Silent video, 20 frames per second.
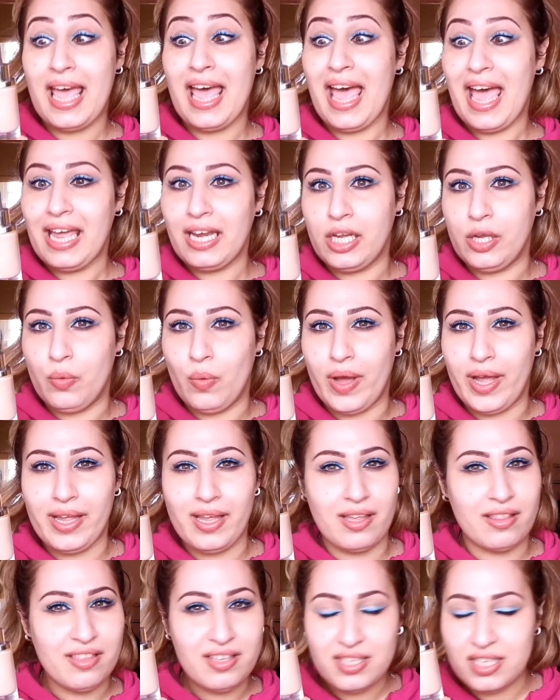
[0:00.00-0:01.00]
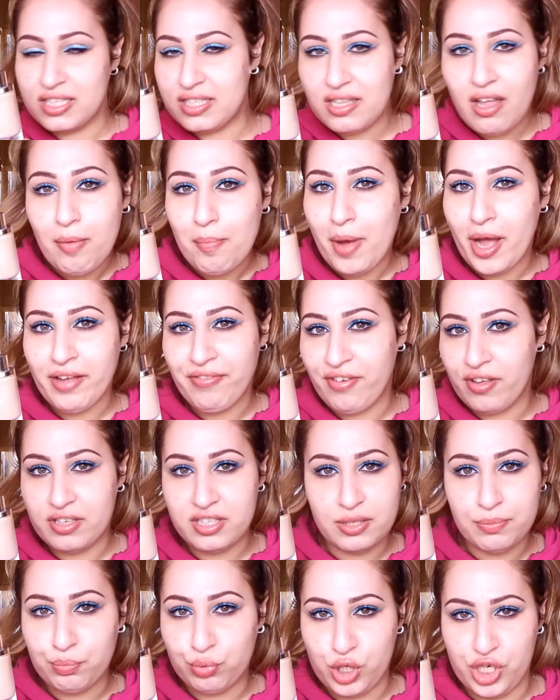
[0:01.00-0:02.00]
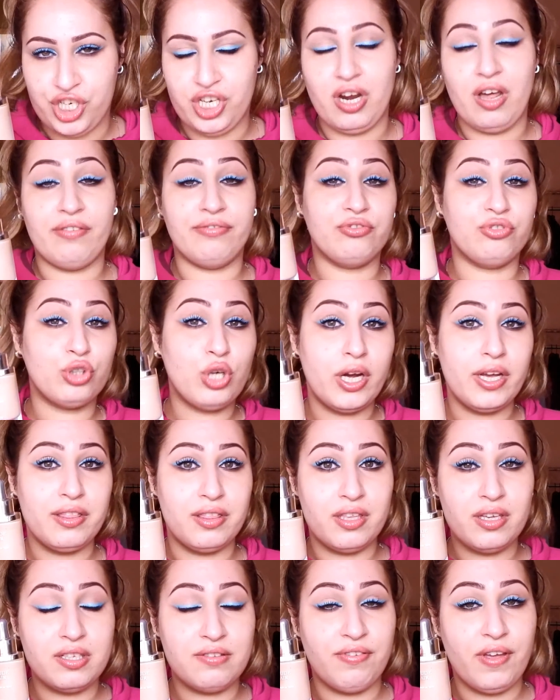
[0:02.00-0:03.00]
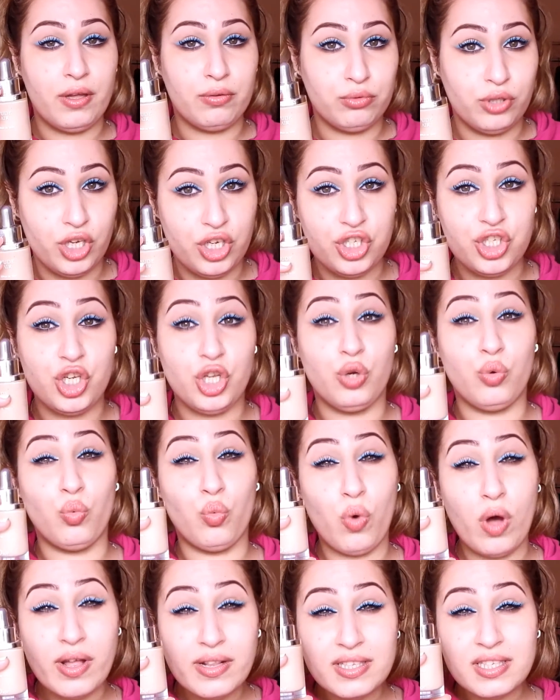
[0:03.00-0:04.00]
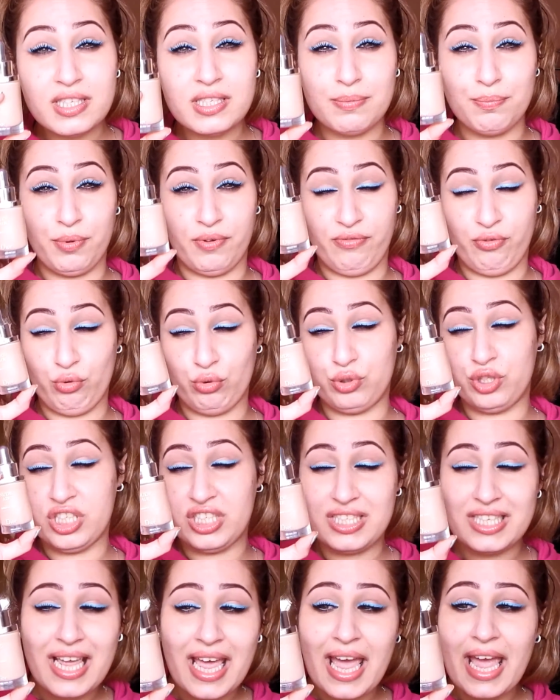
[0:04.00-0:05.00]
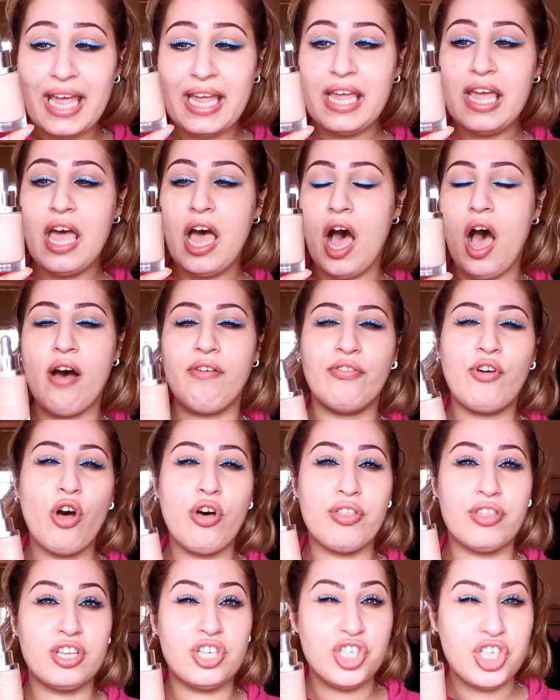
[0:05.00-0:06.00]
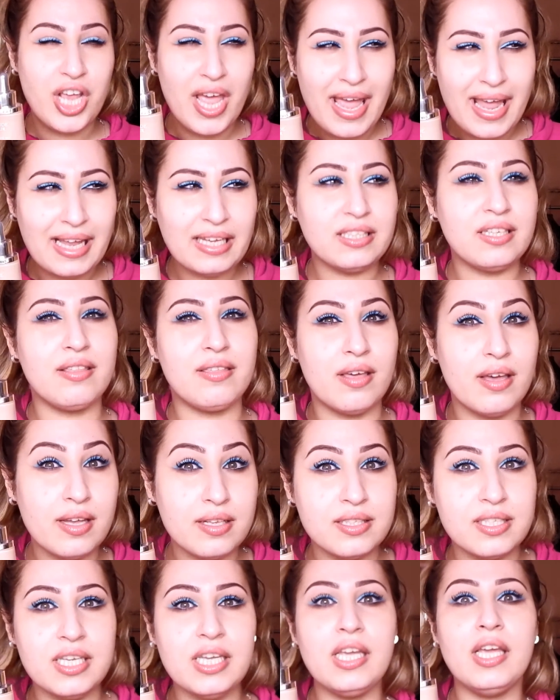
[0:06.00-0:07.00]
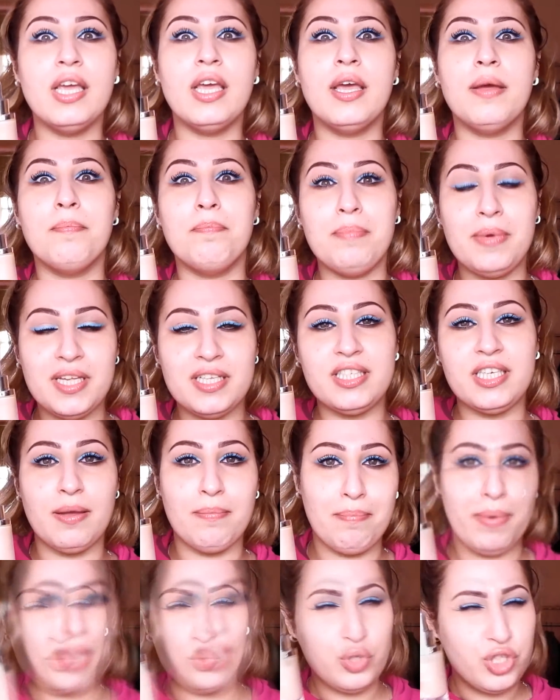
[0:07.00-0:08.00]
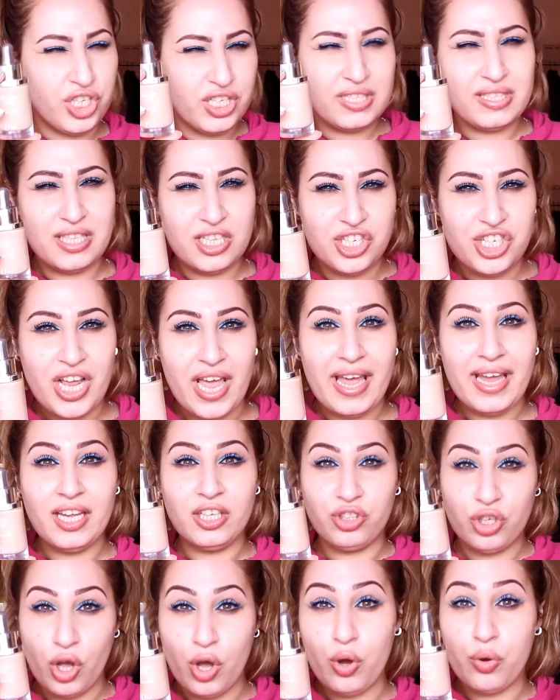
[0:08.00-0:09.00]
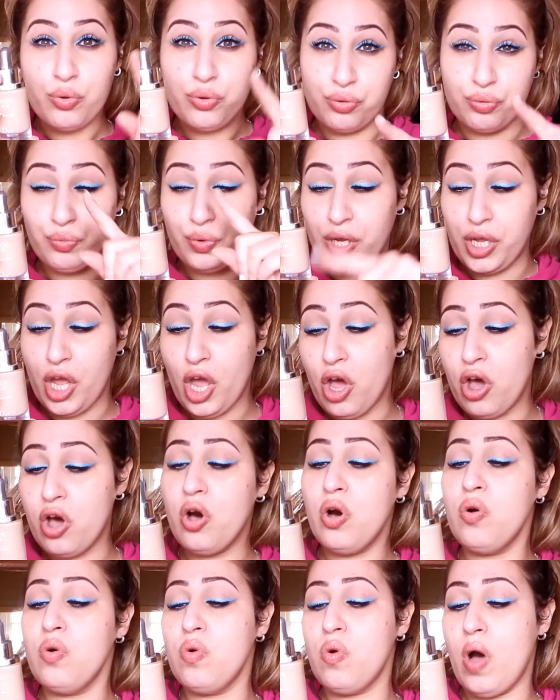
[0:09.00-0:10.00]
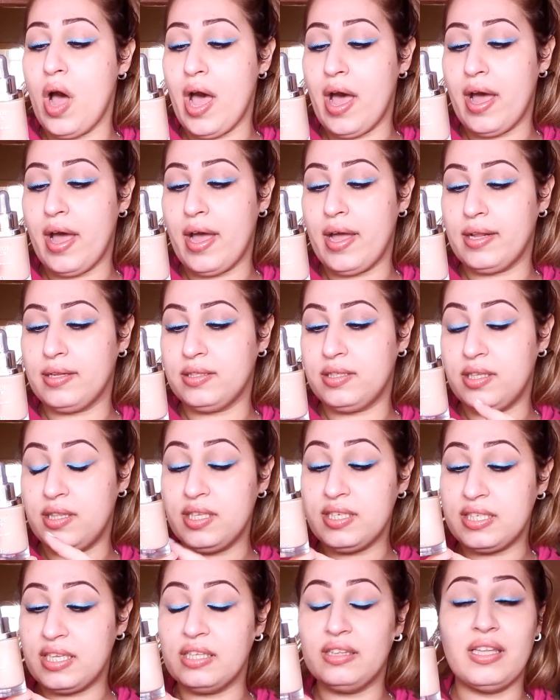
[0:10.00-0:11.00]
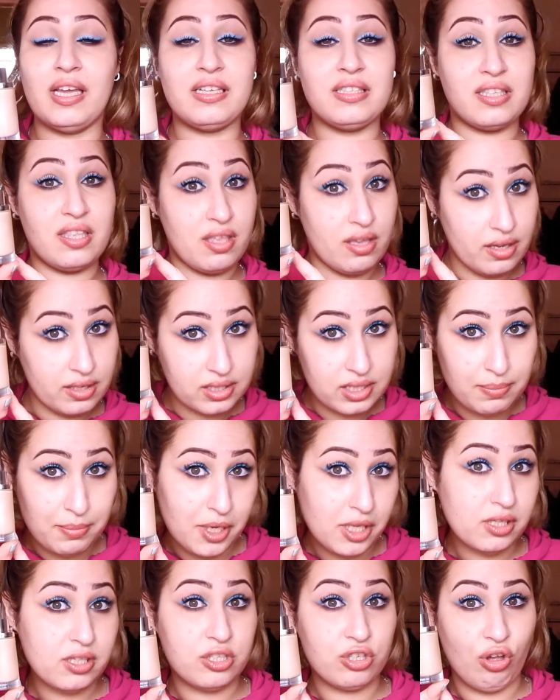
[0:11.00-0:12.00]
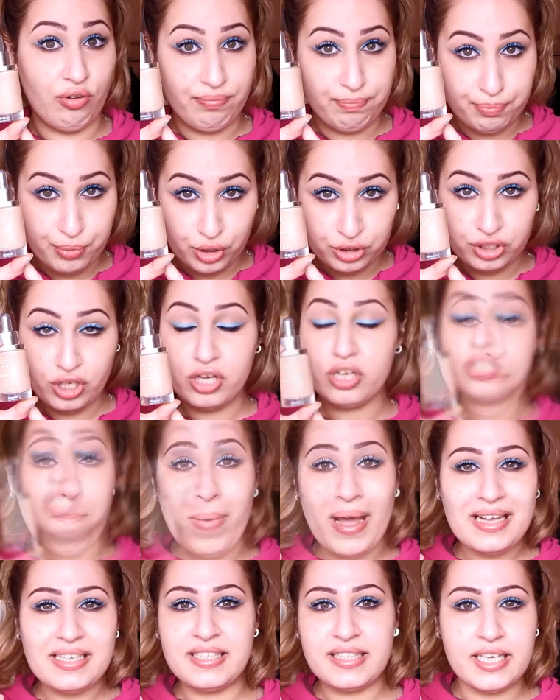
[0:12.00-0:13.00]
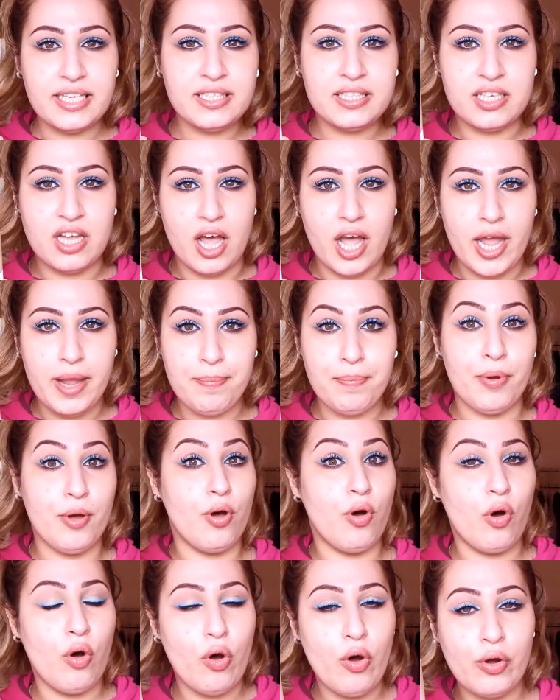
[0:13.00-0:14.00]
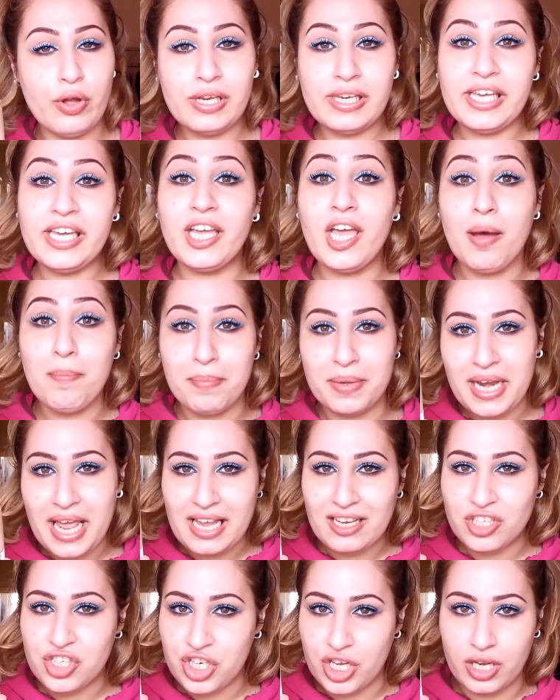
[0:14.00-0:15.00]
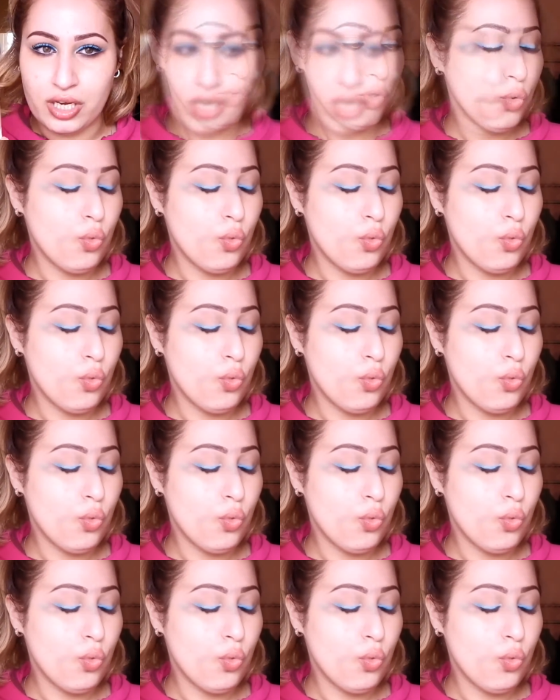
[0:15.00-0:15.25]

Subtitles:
Anyway, this is not my first impression. I've tried this foundation once before today. I've got the shade 30, medium beige is the shade 030, and this contains 30 ml of product. My skin type, oily combination.